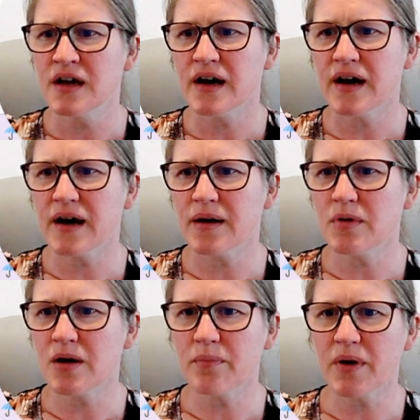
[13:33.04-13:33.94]

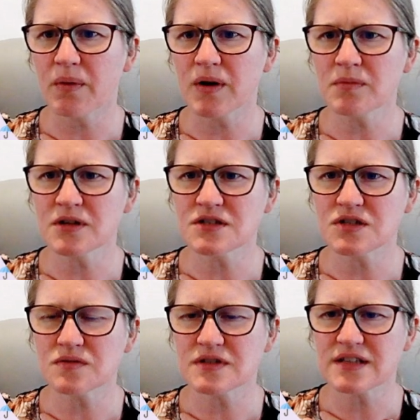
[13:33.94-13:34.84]
But what I'm going to
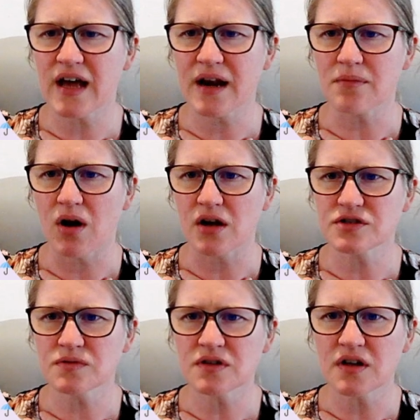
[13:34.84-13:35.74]
do is add a
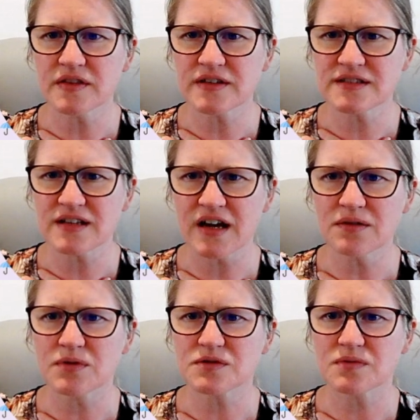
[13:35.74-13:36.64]
module on the side,
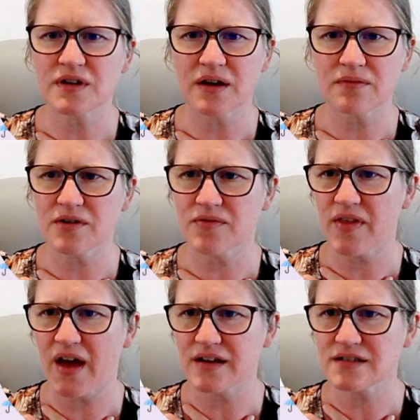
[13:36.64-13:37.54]
which will get rid of
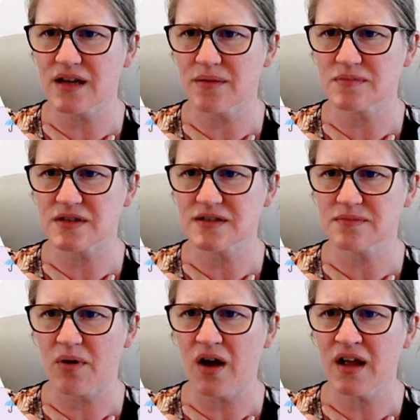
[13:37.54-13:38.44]
that empty
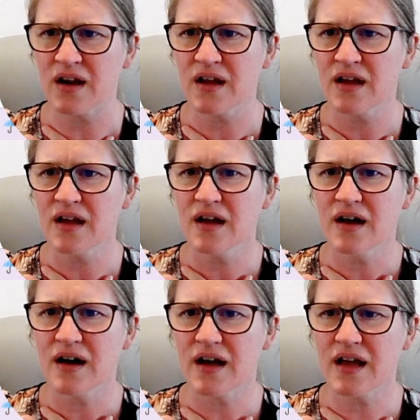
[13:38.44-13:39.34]
spot.
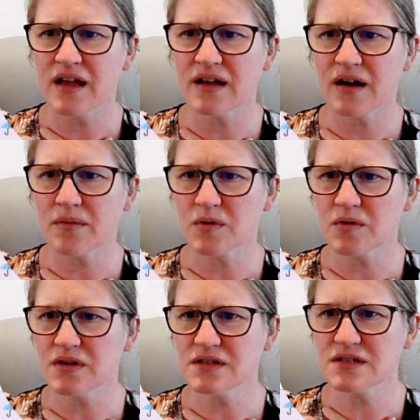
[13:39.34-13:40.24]
And I'm
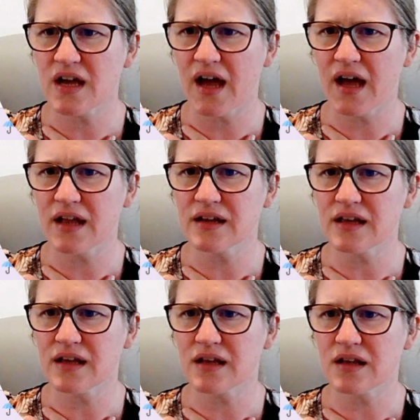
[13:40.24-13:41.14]
going to add
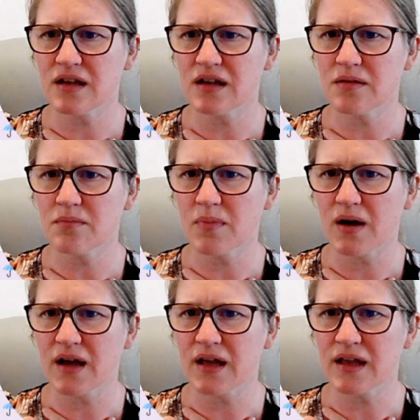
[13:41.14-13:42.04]
in
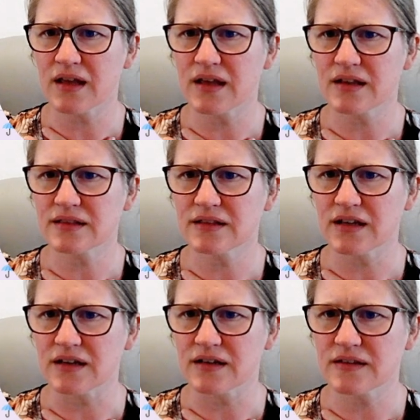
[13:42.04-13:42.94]
my
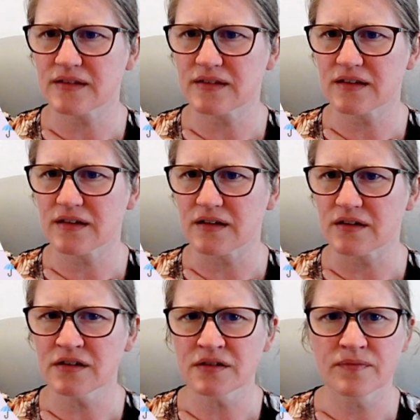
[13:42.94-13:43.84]
links
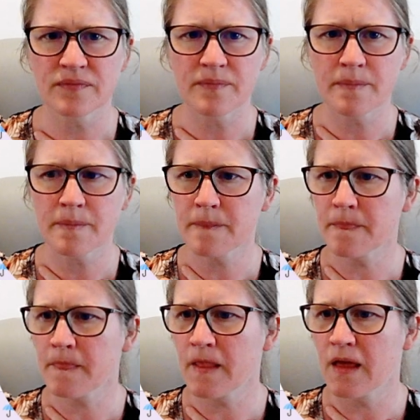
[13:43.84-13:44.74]
here
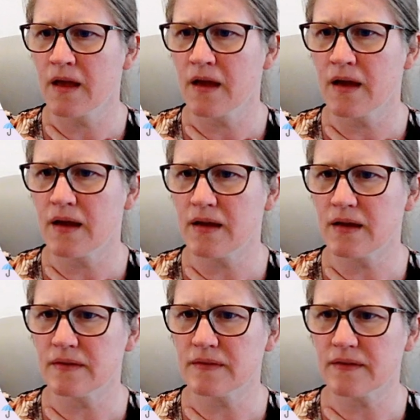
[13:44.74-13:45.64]

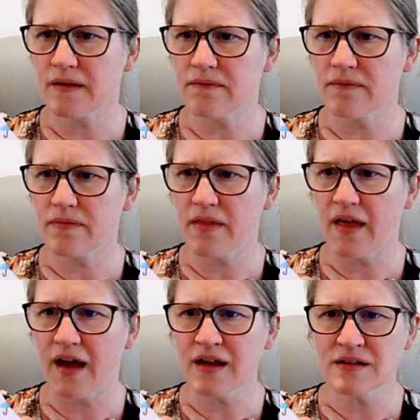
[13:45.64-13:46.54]
and save
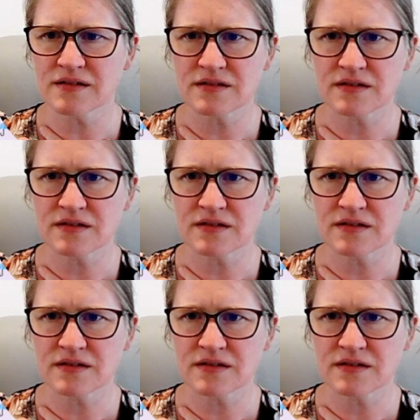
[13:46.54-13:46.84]
that.